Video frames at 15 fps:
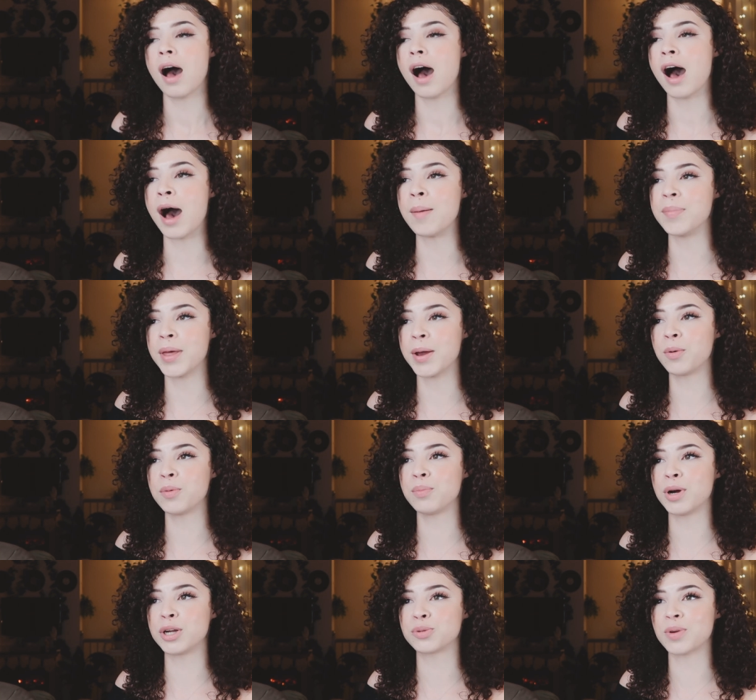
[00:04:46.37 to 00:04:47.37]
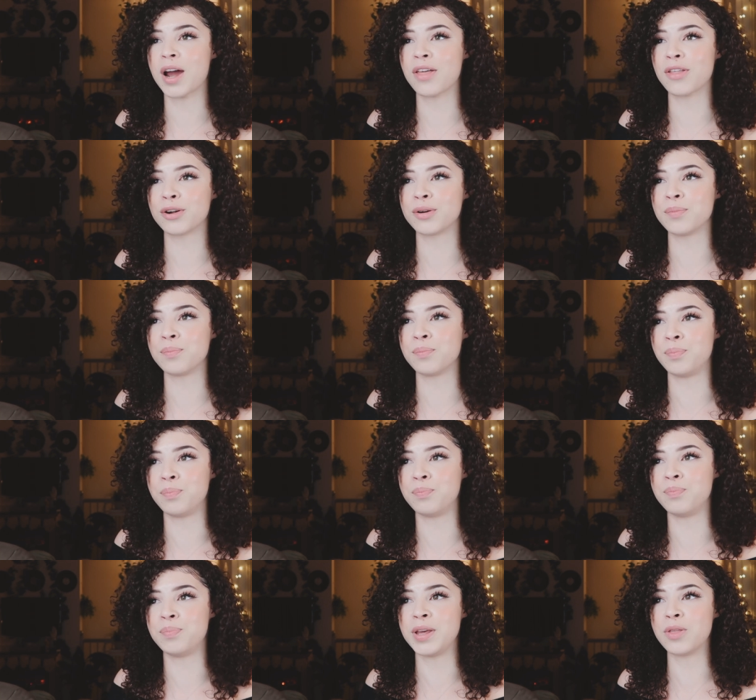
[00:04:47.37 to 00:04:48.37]
Um, they would much rather
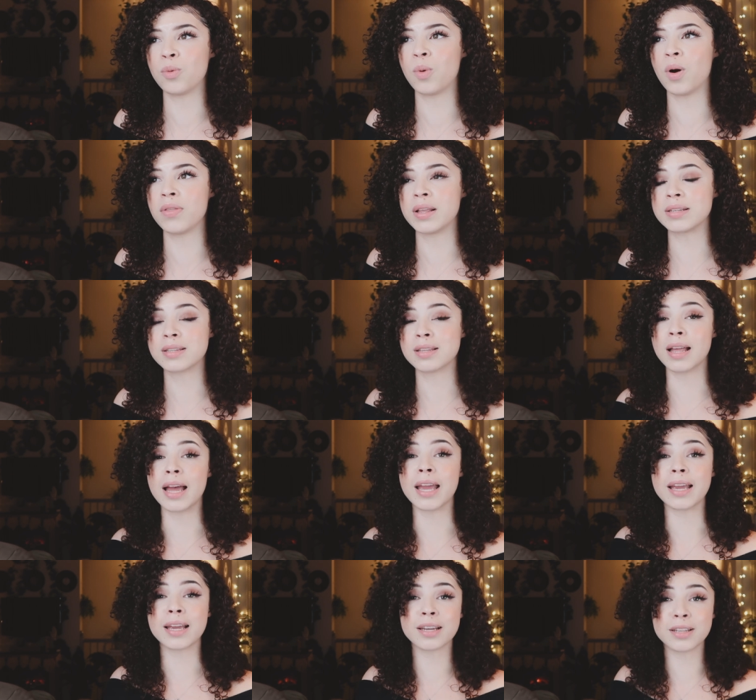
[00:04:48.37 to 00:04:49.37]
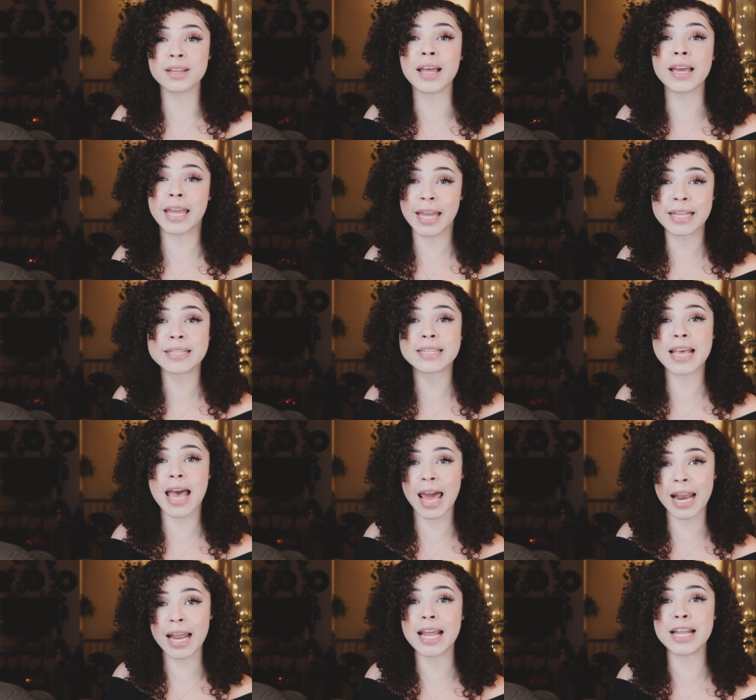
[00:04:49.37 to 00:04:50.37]
be the one that's like, like hints
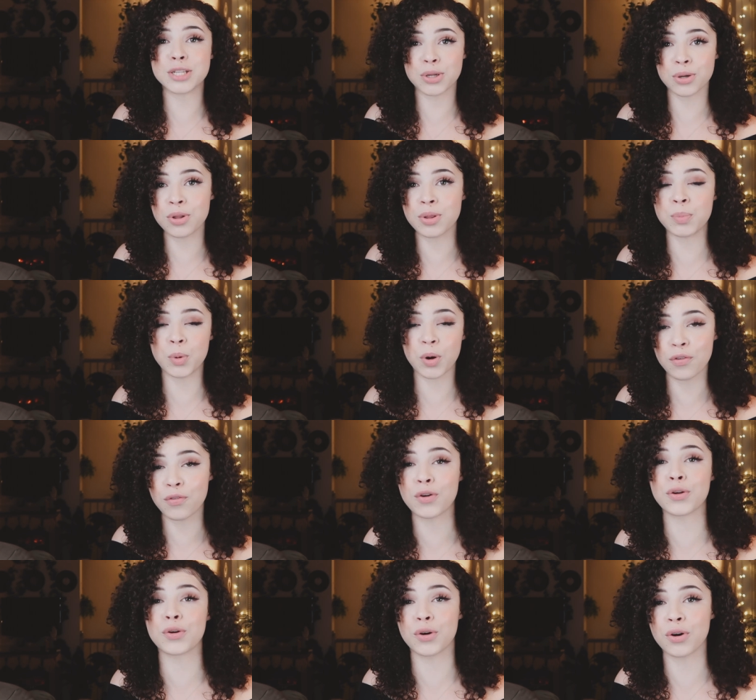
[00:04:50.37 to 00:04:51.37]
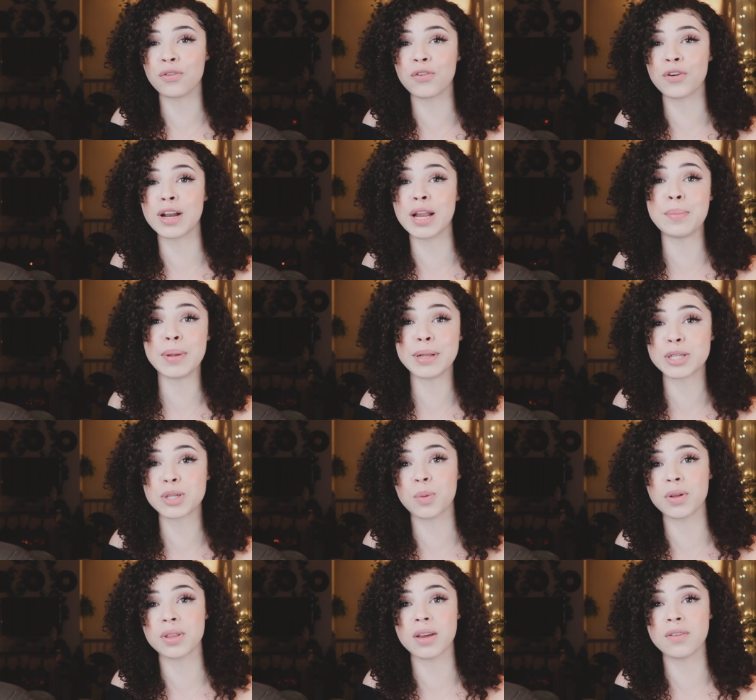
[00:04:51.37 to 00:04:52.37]
at it until the boyfriend or girlfriend admits
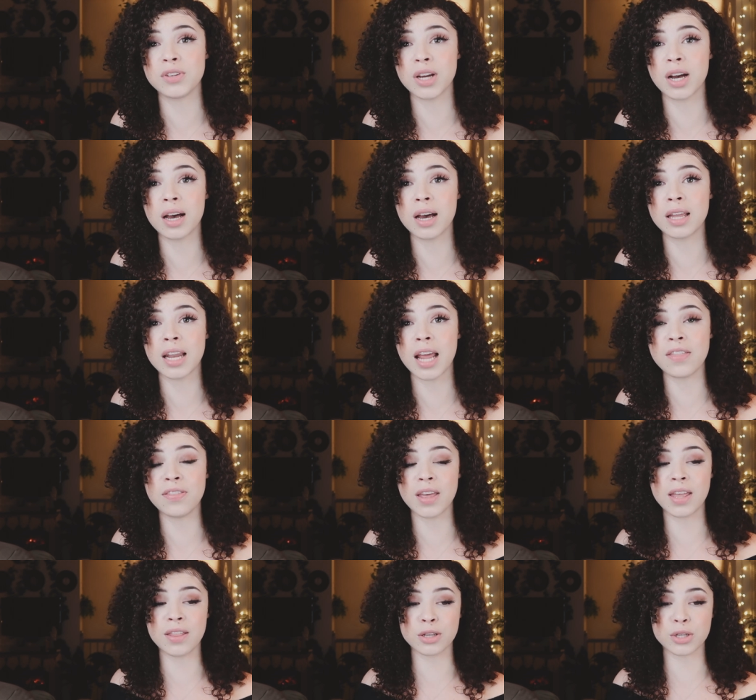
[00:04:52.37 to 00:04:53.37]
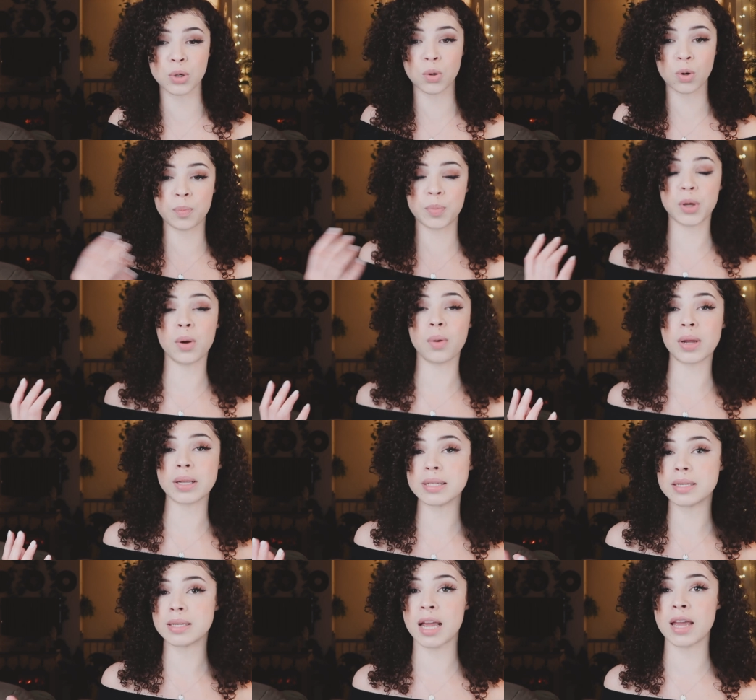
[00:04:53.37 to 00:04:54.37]
to what they've done and then the Scorpio
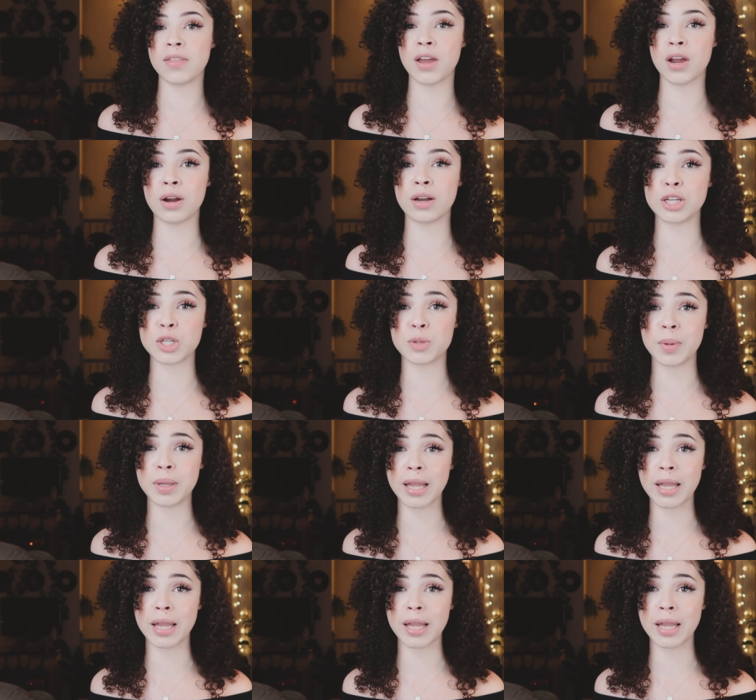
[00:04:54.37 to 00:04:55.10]
can stand there and just be